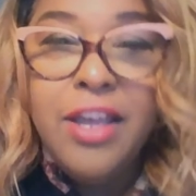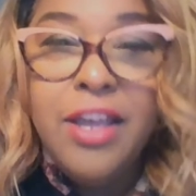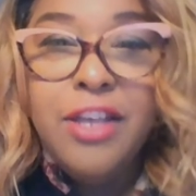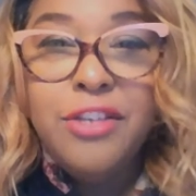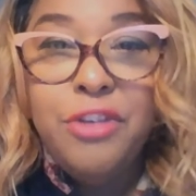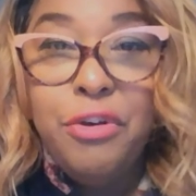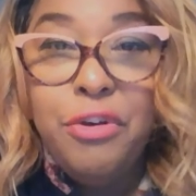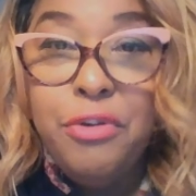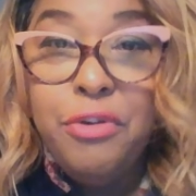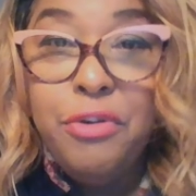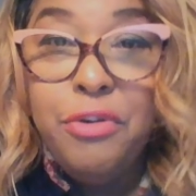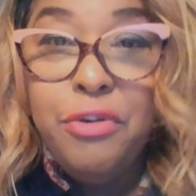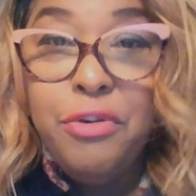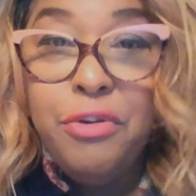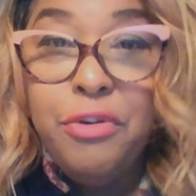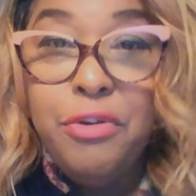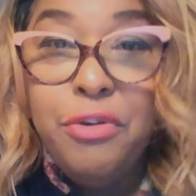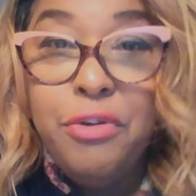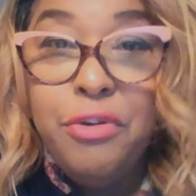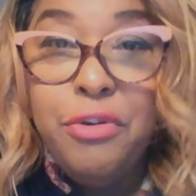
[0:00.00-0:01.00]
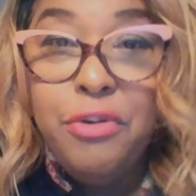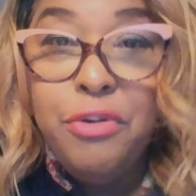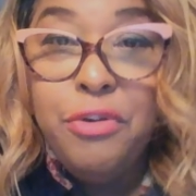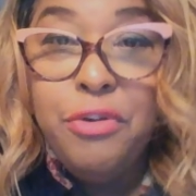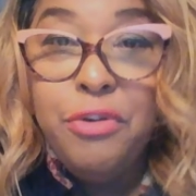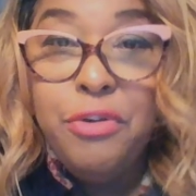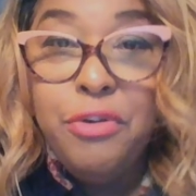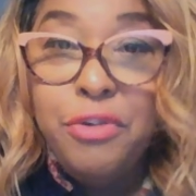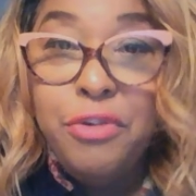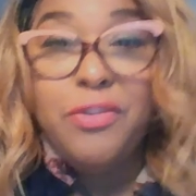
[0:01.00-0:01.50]
So you can't just
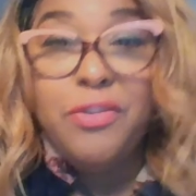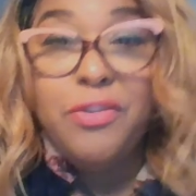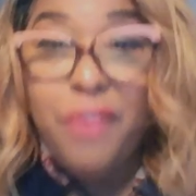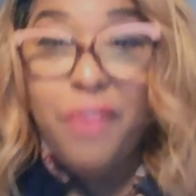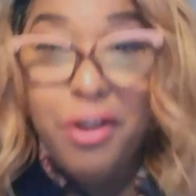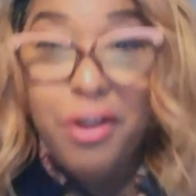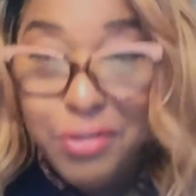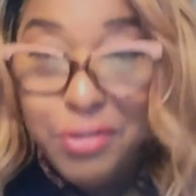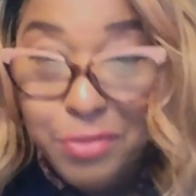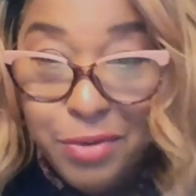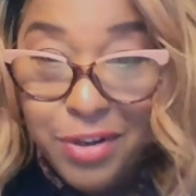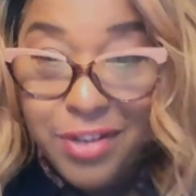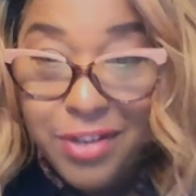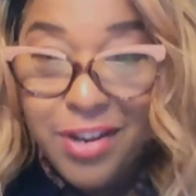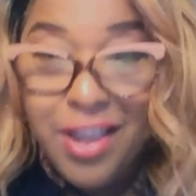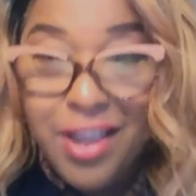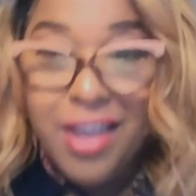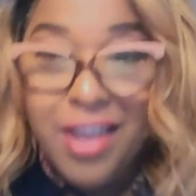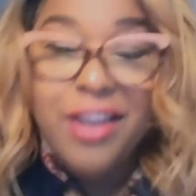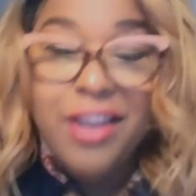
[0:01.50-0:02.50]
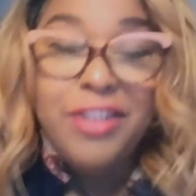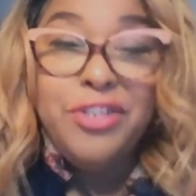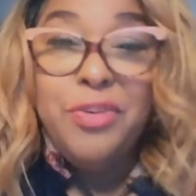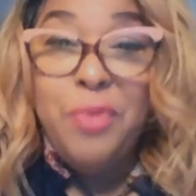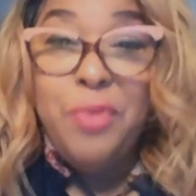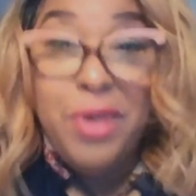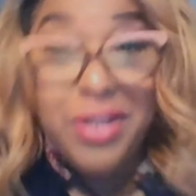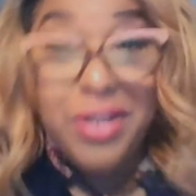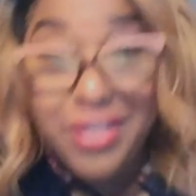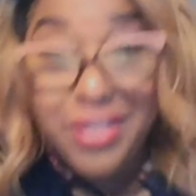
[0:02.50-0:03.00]
watch the first one because you
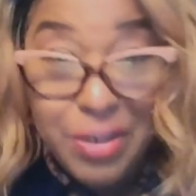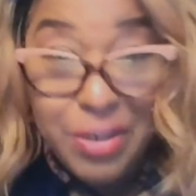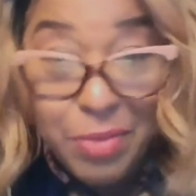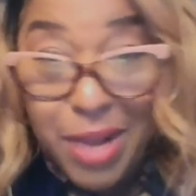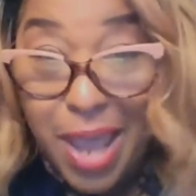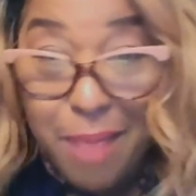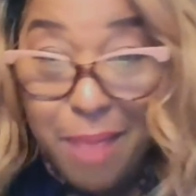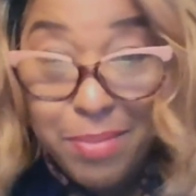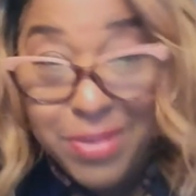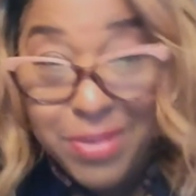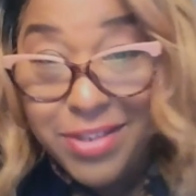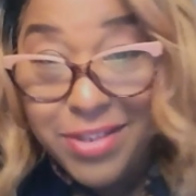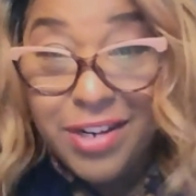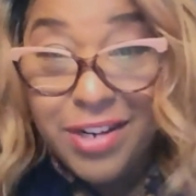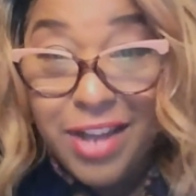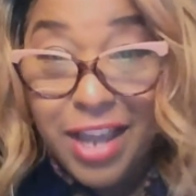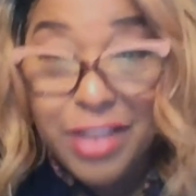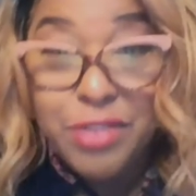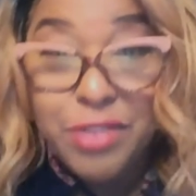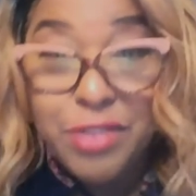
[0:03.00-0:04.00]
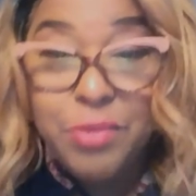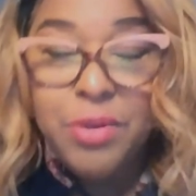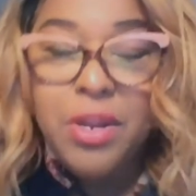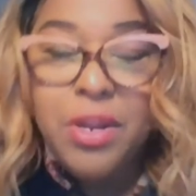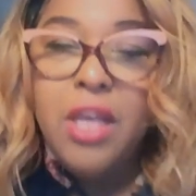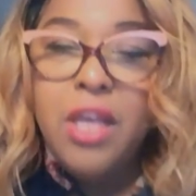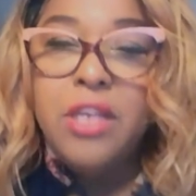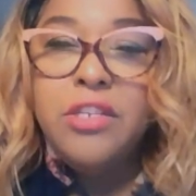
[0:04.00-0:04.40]
want to see what happens in the next one.